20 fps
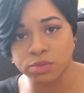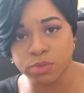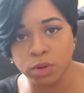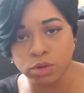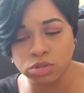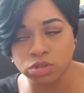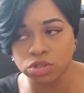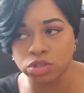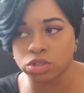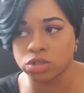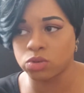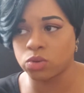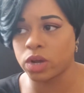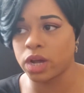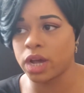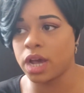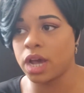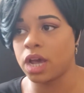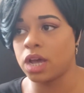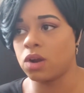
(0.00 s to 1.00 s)
supposed to do
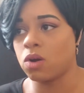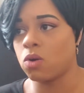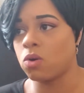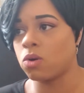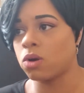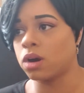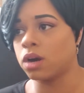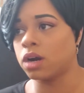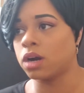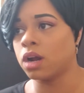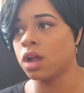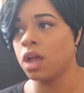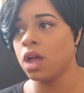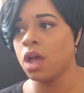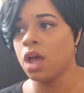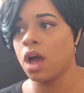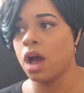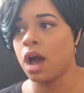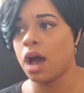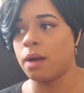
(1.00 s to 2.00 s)
it, or
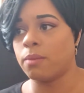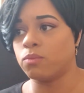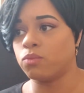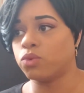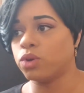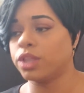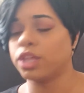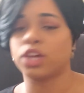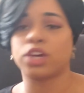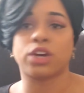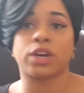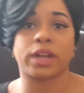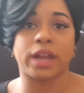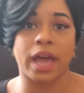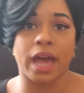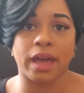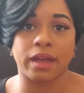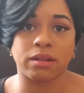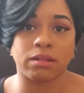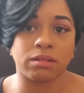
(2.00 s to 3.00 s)
I'm really good
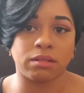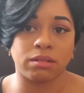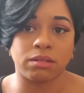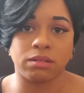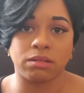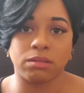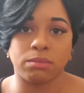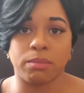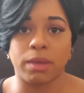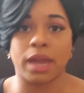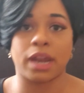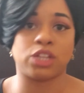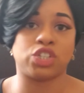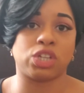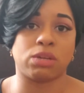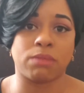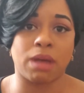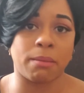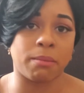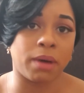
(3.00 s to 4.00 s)
at
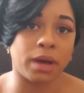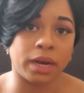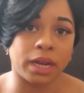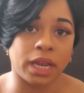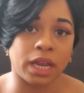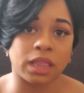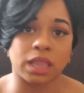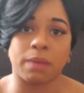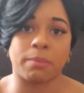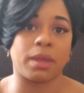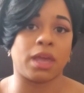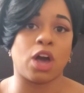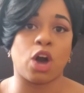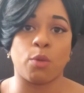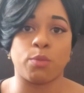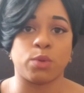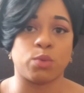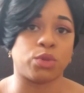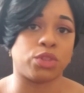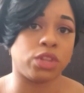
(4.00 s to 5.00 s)
managing my money, let me
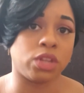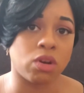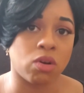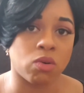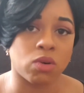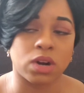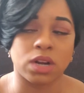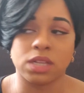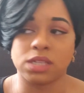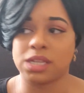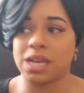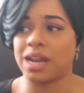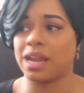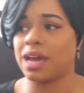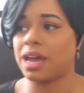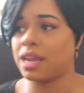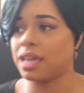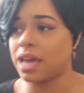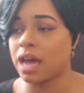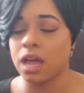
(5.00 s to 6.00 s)
help you with yours, yada
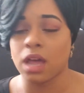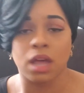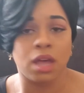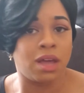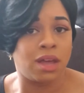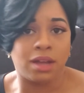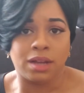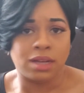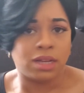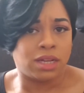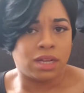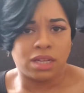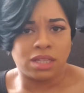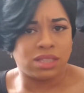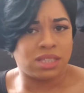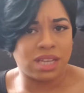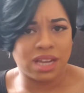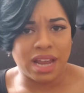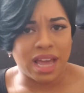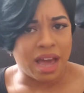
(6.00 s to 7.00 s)
yada yada.
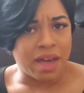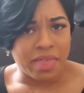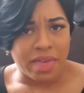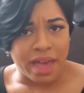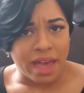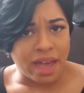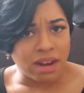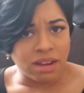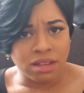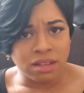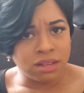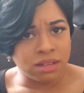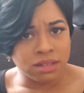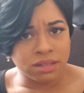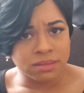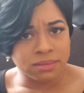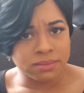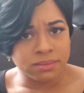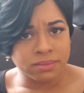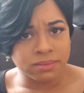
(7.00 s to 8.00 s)
Didn't have that.
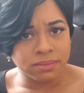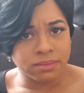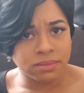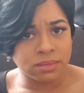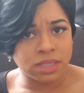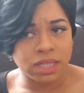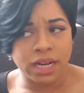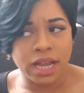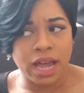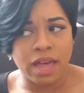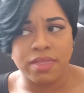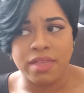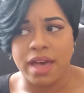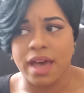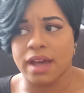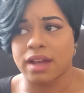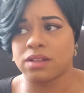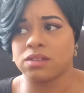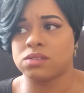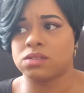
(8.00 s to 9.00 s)
Didn't have
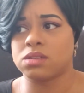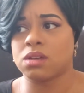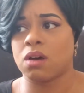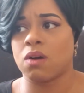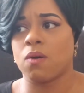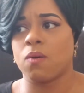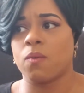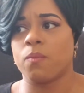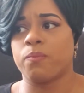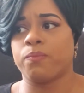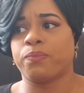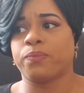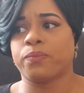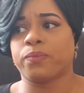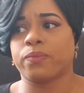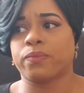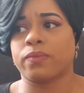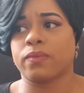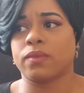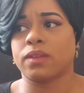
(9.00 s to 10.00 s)
that. So
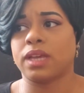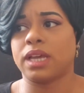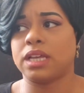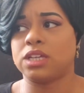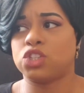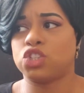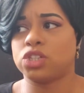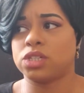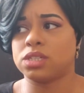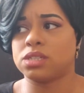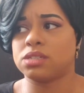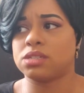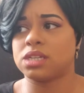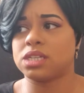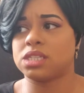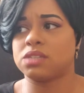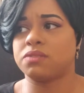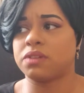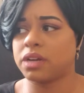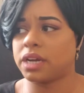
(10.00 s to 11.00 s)

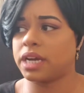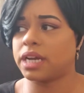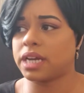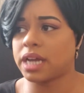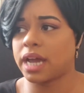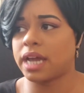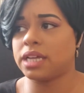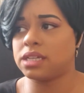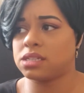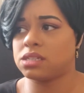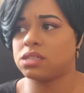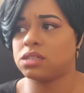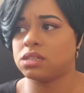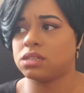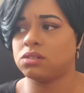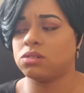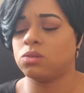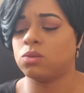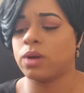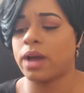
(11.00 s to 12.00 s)
it's very nice
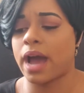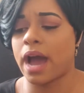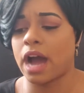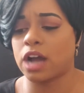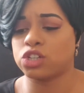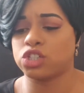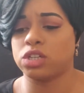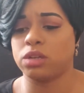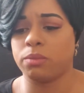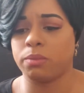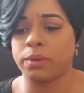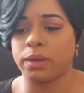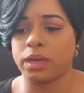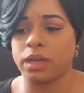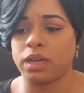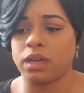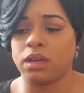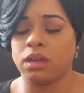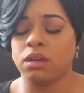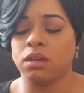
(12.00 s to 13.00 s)
to actually
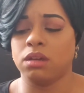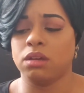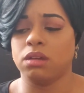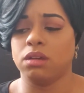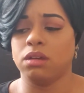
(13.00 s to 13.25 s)
be